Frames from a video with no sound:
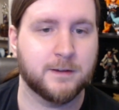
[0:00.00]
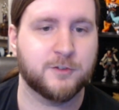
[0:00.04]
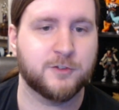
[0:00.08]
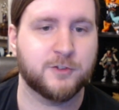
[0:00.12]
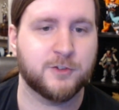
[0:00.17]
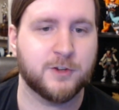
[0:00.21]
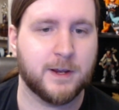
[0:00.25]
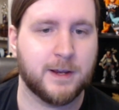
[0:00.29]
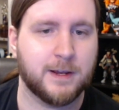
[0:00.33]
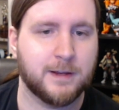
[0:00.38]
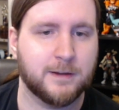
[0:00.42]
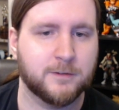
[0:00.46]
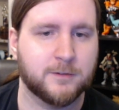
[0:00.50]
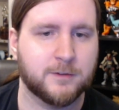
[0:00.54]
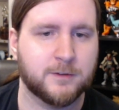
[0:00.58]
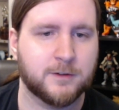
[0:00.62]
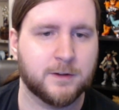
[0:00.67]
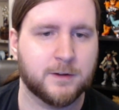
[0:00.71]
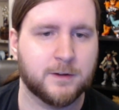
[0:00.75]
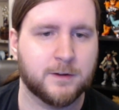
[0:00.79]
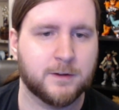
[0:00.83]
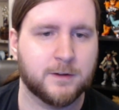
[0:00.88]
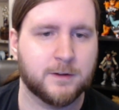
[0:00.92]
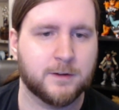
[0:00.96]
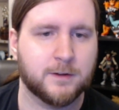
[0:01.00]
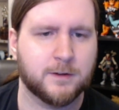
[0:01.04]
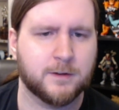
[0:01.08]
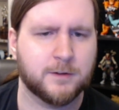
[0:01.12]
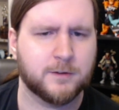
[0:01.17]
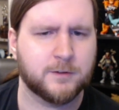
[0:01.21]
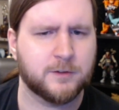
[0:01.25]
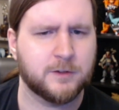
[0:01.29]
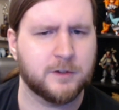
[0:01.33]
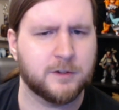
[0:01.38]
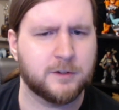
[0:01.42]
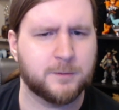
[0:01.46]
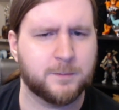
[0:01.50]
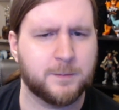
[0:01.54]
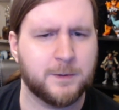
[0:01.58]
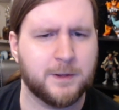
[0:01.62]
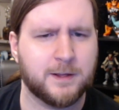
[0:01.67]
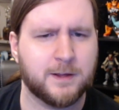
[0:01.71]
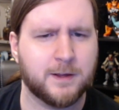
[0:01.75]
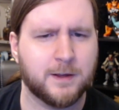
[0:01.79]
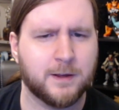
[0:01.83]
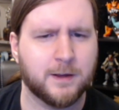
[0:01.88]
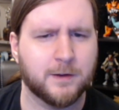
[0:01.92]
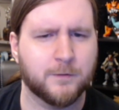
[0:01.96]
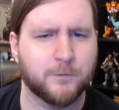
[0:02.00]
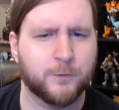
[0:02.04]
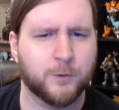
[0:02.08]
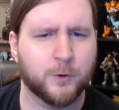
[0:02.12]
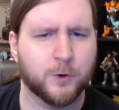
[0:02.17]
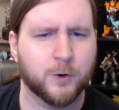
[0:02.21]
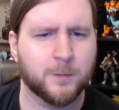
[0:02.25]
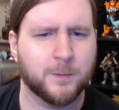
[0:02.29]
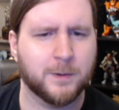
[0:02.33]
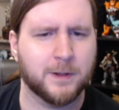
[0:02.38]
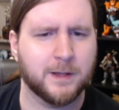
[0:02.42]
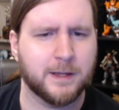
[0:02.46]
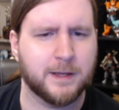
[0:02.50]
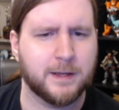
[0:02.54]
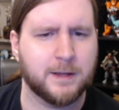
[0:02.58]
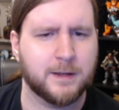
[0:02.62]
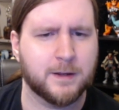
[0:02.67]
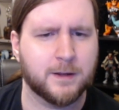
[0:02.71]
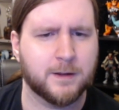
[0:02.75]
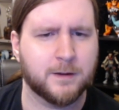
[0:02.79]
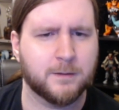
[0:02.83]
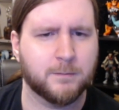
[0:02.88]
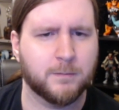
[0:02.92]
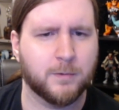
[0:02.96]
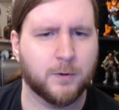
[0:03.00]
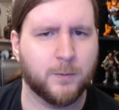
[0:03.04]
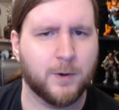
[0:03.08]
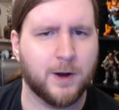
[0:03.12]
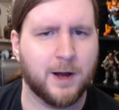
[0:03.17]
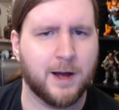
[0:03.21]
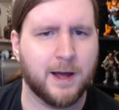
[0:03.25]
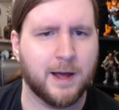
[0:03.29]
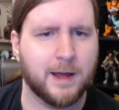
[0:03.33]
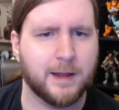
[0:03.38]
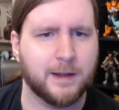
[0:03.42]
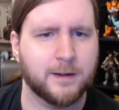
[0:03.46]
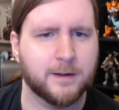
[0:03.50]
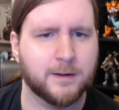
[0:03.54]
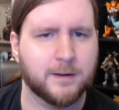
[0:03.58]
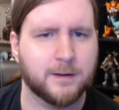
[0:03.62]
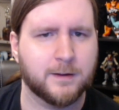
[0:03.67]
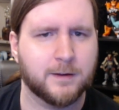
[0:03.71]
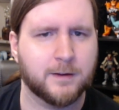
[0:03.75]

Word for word: is changed. She's speaking informally, but why?